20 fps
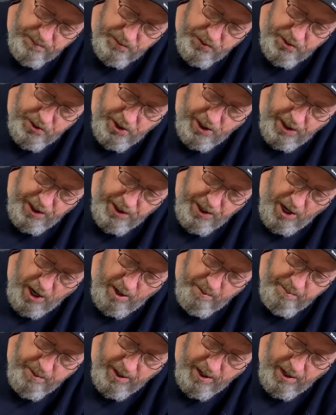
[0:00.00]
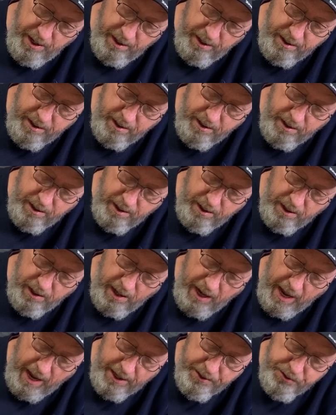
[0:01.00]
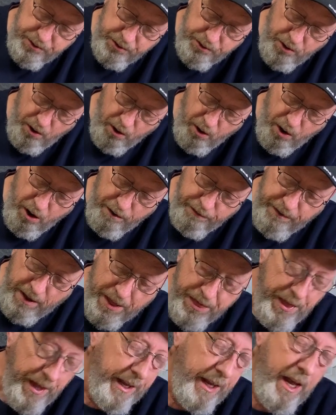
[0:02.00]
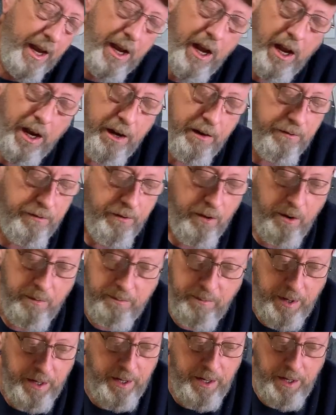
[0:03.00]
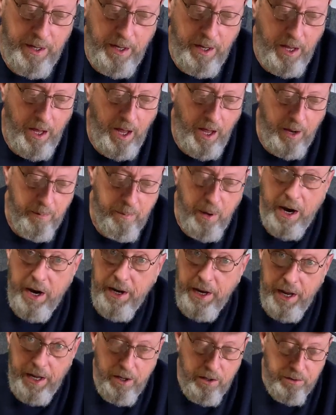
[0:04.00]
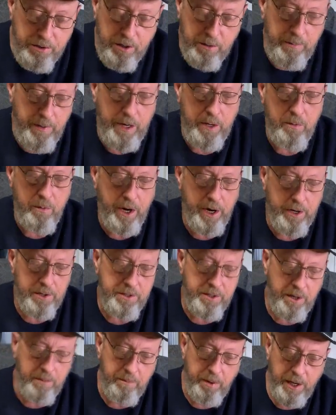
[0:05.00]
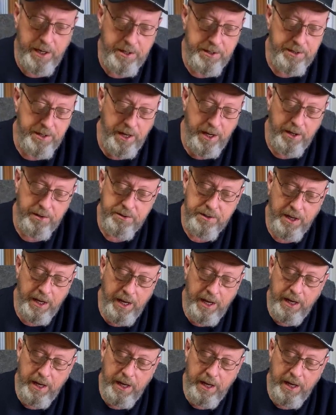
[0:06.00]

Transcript: GW Kleinstorff. I think I got it from Brownells or Midway or someplace else.